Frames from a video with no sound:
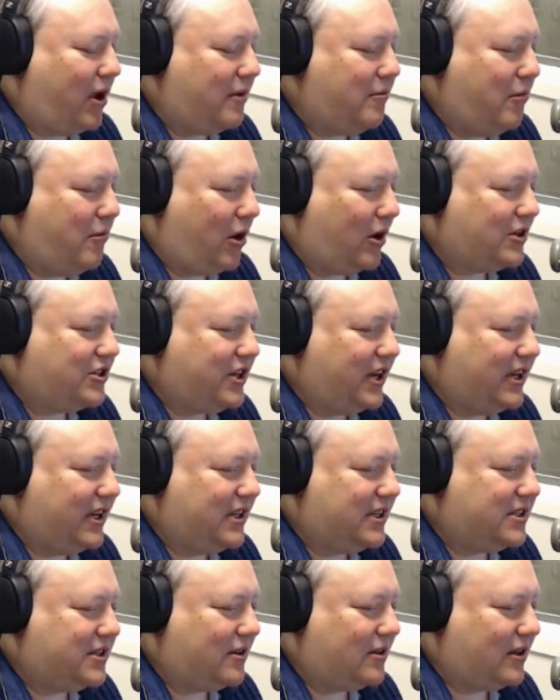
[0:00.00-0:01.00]
marched
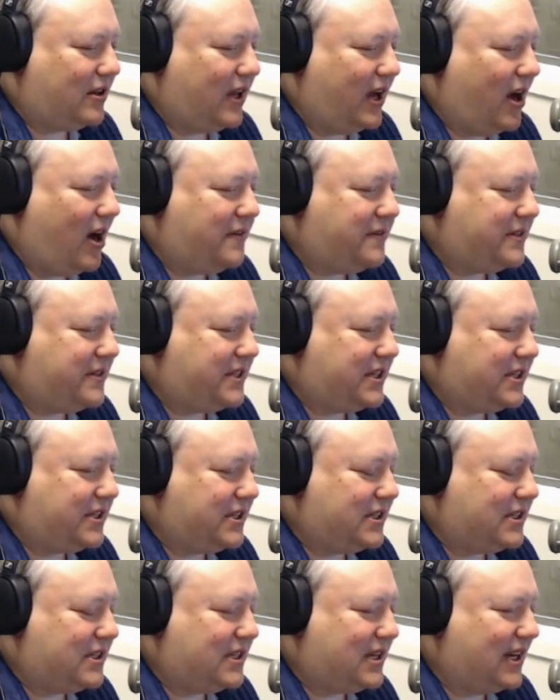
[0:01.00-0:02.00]
into the
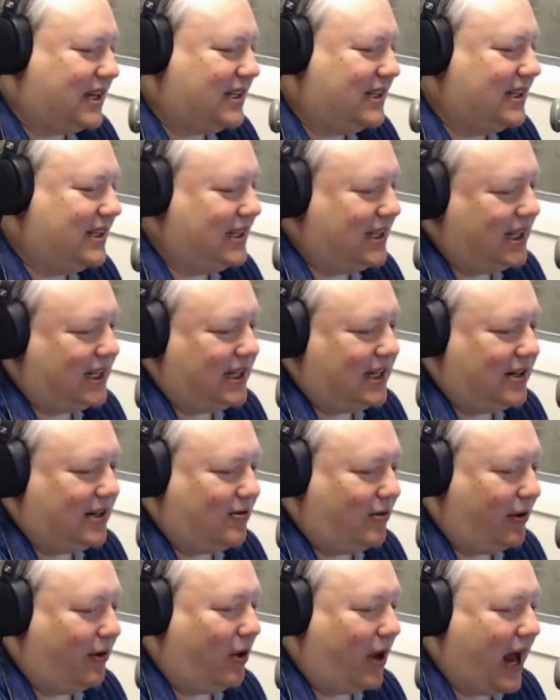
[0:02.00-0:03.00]
offices and said,
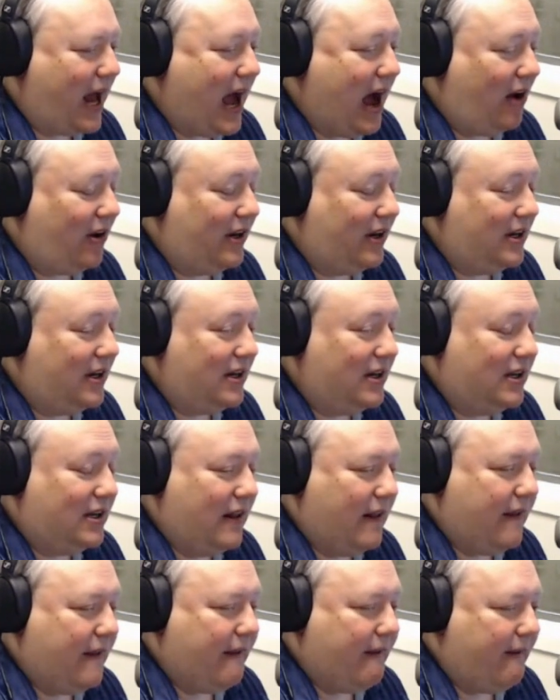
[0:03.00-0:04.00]
"We want out."
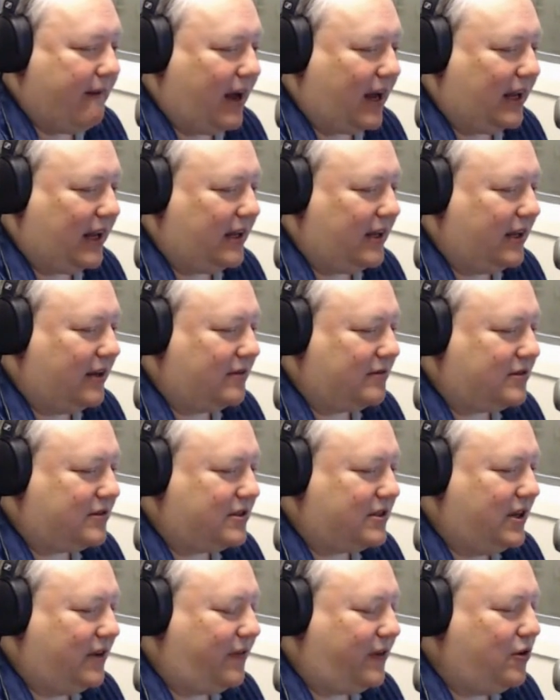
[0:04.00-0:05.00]

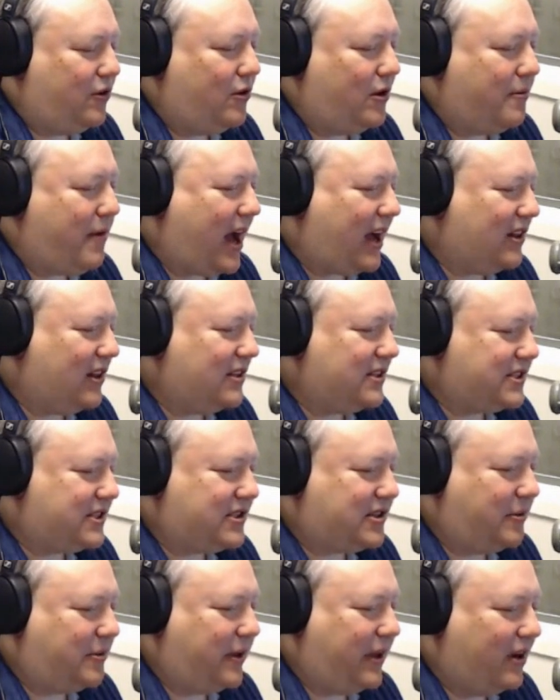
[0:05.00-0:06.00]
If you go back and
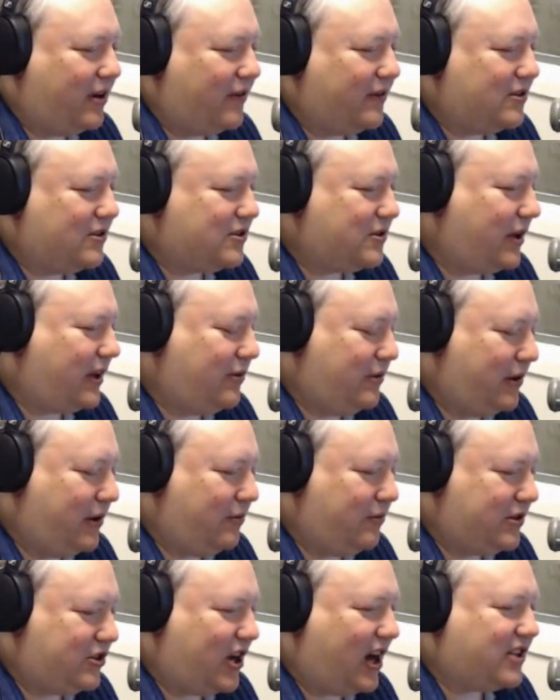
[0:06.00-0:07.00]
listen to some of the interviews like I
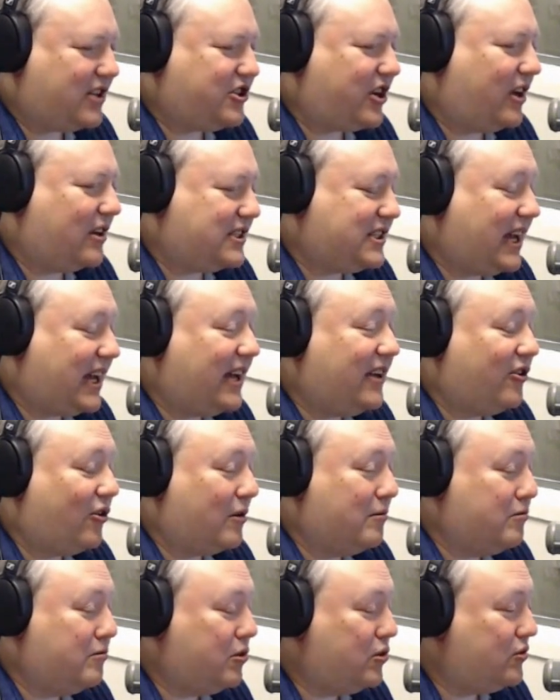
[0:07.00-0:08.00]
did with Josh
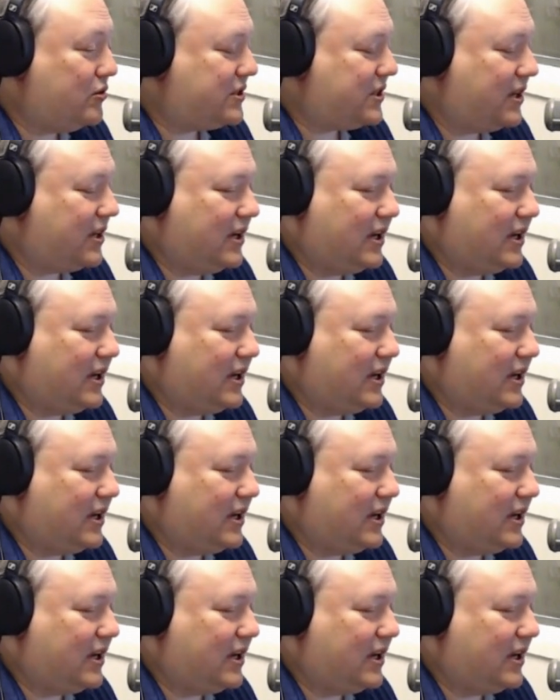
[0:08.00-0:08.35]
Alexander and Moose,